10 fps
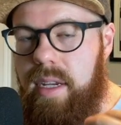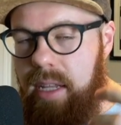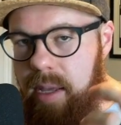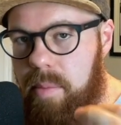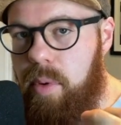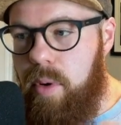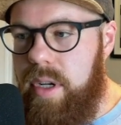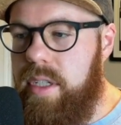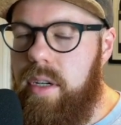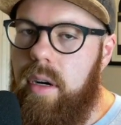an
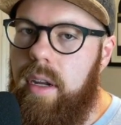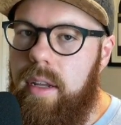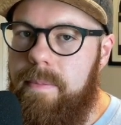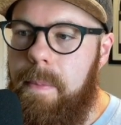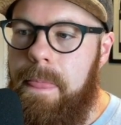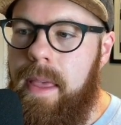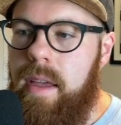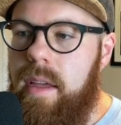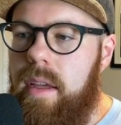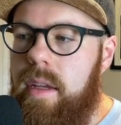imported target,
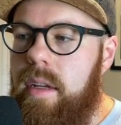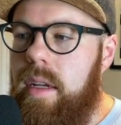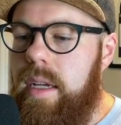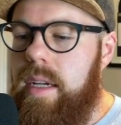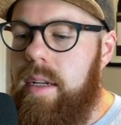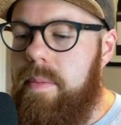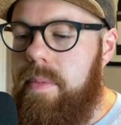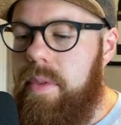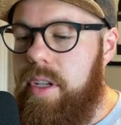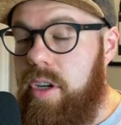
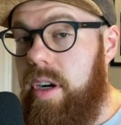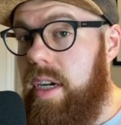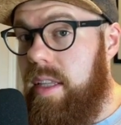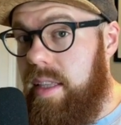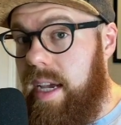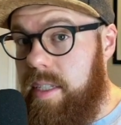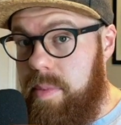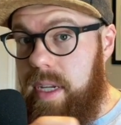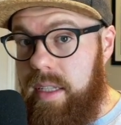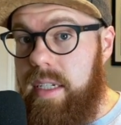um, the target that that's
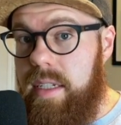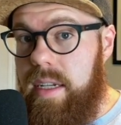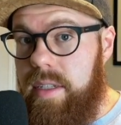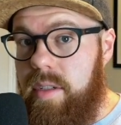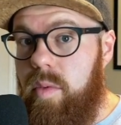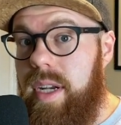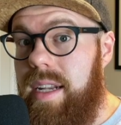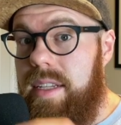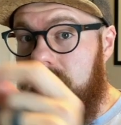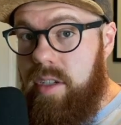being linked against, when
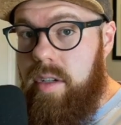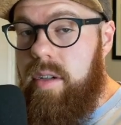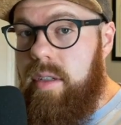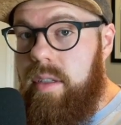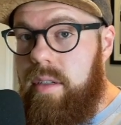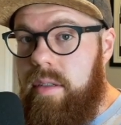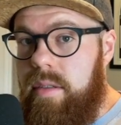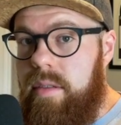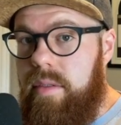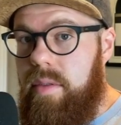it is installed,
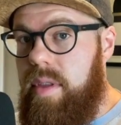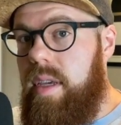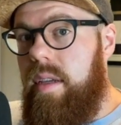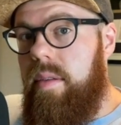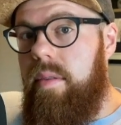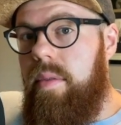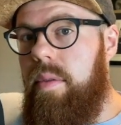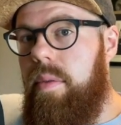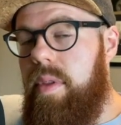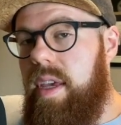the
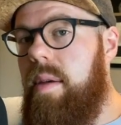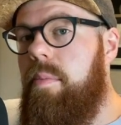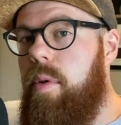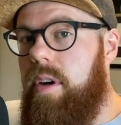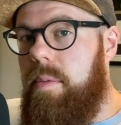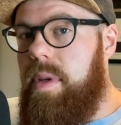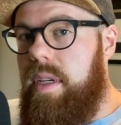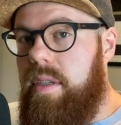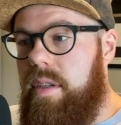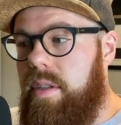the imported
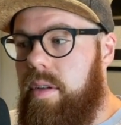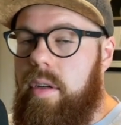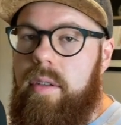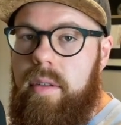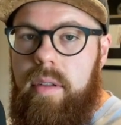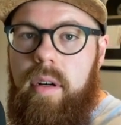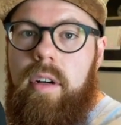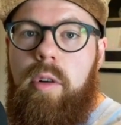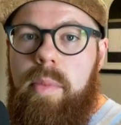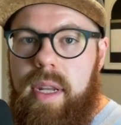pieces are
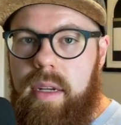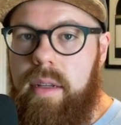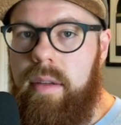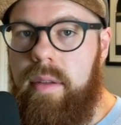are omitted